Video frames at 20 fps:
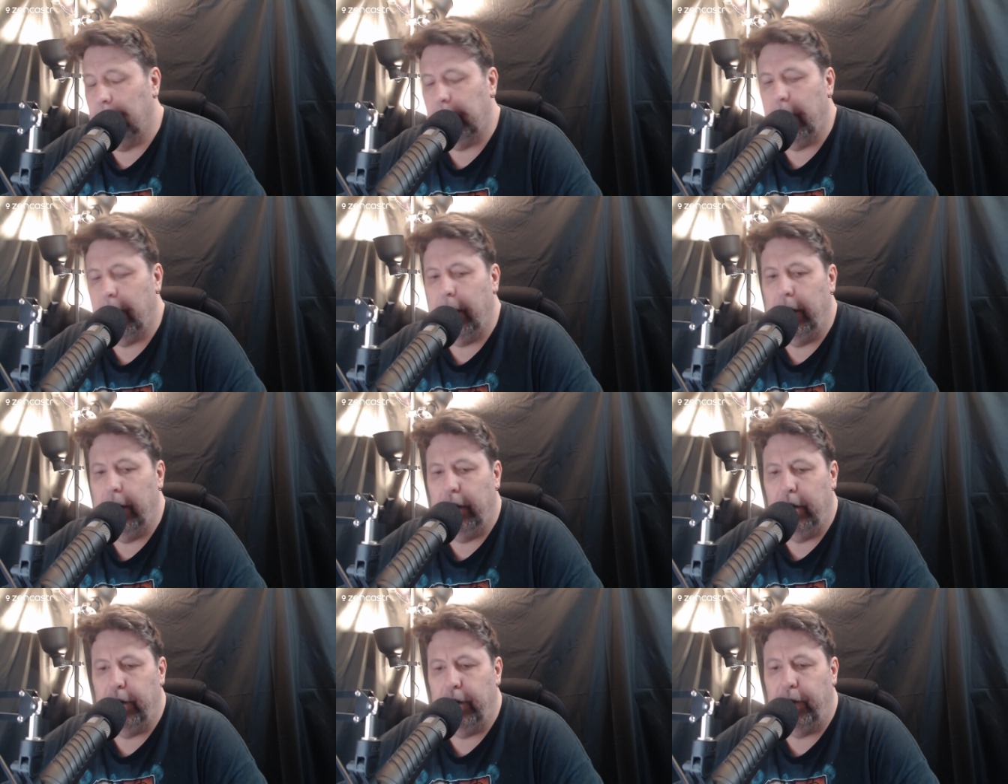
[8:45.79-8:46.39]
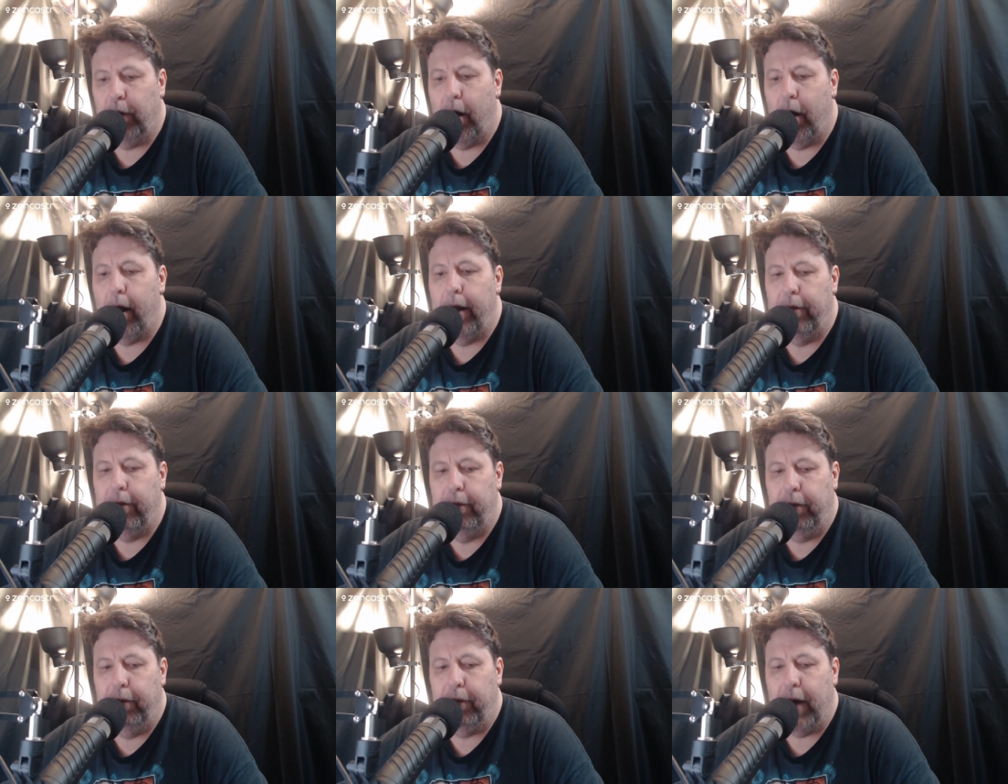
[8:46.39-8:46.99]
so the
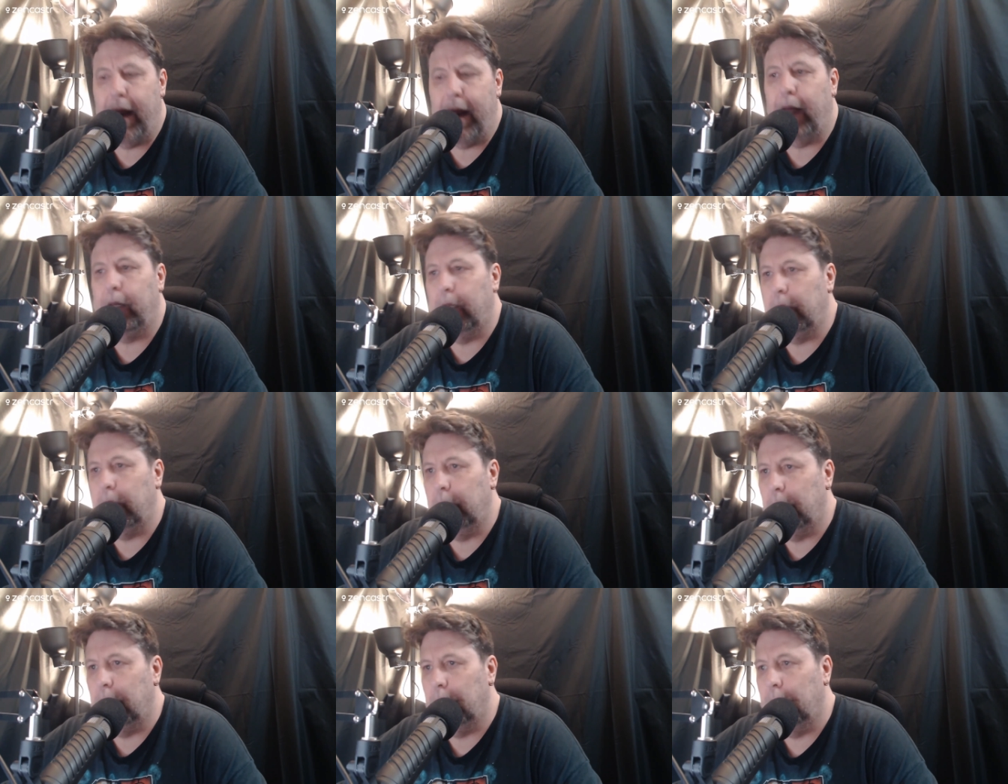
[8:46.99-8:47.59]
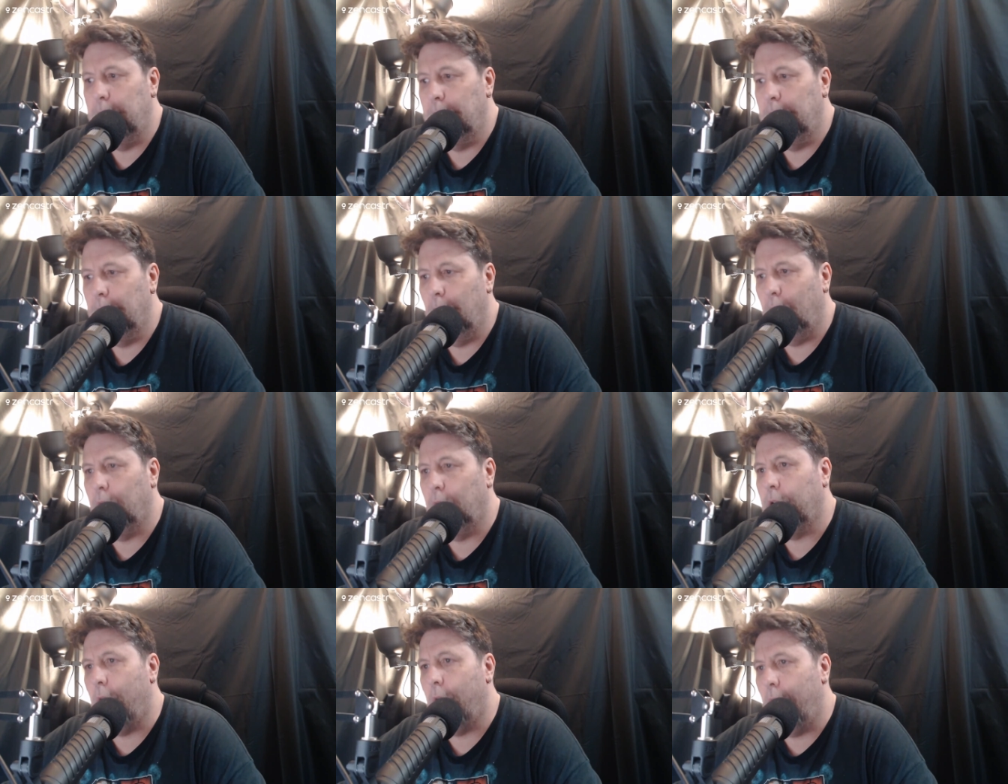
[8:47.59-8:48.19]
five fathers
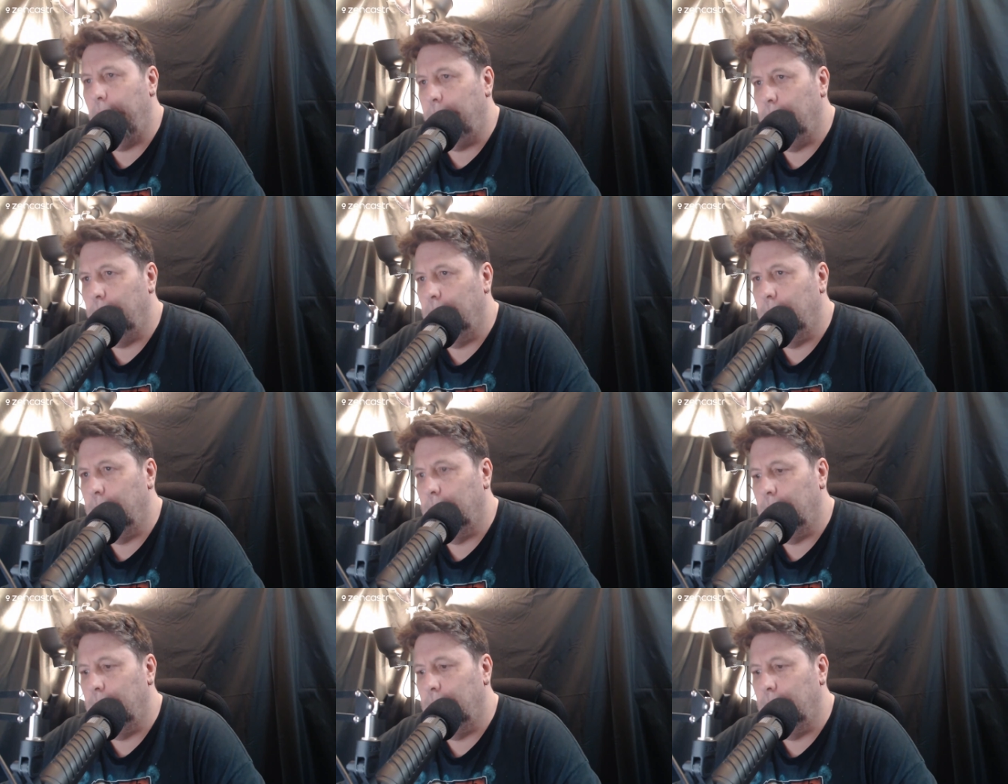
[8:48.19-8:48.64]
all die.